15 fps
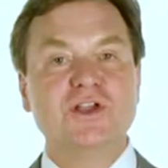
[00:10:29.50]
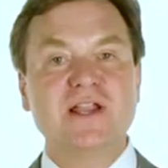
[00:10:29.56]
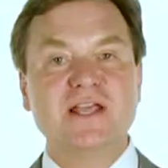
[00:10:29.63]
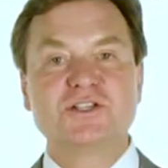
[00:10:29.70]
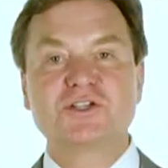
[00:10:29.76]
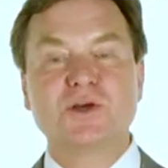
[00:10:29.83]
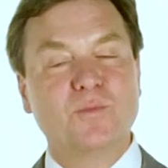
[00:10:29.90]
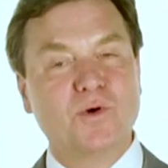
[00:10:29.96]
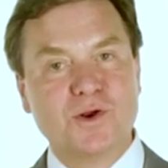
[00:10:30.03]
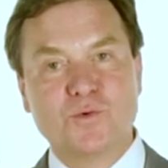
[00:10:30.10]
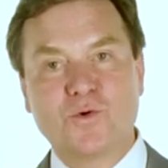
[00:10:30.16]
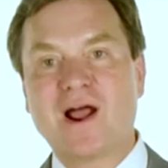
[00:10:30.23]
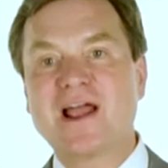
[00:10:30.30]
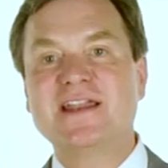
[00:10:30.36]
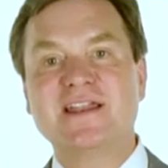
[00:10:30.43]
so you need
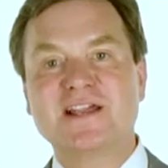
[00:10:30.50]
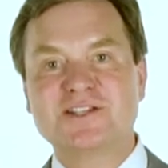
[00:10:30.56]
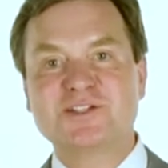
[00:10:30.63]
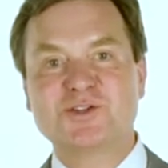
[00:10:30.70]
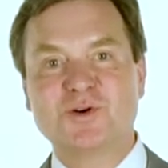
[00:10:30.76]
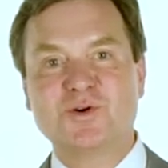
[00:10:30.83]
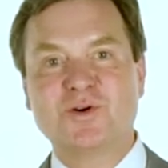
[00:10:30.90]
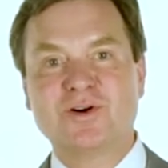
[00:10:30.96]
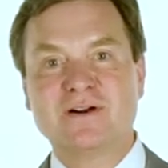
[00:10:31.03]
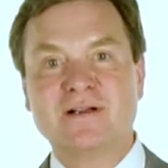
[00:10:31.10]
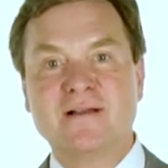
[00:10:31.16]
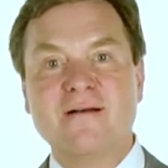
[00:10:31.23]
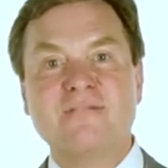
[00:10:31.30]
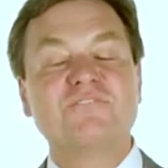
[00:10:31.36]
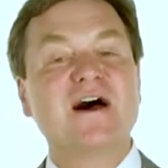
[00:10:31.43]
someone right next
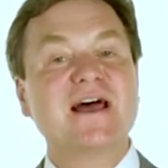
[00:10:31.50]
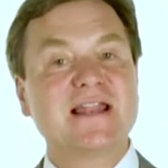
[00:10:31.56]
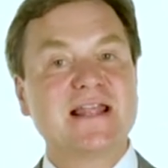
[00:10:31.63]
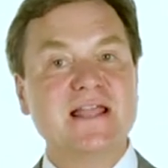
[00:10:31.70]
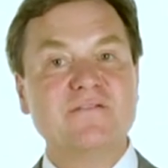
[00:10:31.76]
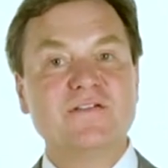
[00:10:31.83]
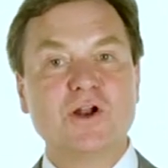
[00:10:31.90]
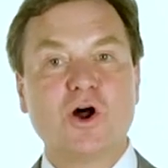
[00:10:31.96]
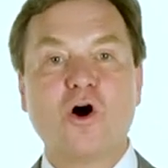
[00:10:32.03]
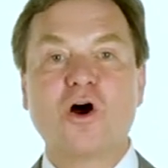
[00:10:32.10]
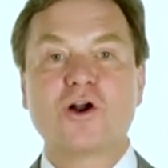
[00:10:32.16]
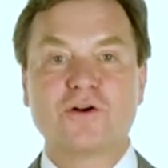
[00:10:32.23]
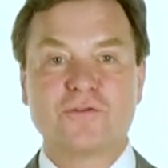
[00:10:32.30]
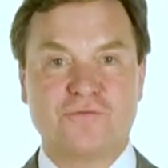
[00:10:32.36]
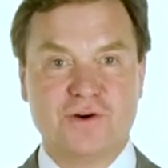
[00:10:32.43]
door fighting even
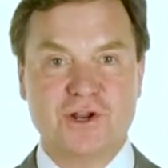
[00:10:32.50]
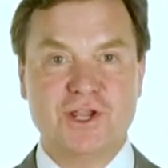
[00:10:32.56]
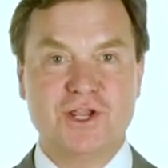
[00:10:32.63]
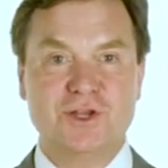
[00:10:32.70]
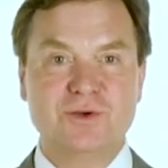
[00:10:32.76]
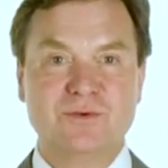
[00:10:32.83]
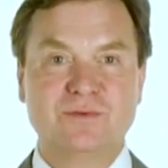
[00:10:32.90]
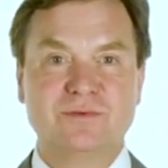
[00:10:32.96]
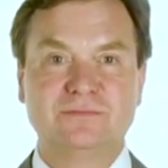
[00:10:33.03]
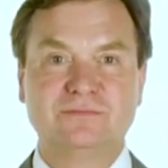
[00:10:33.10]
harder for you.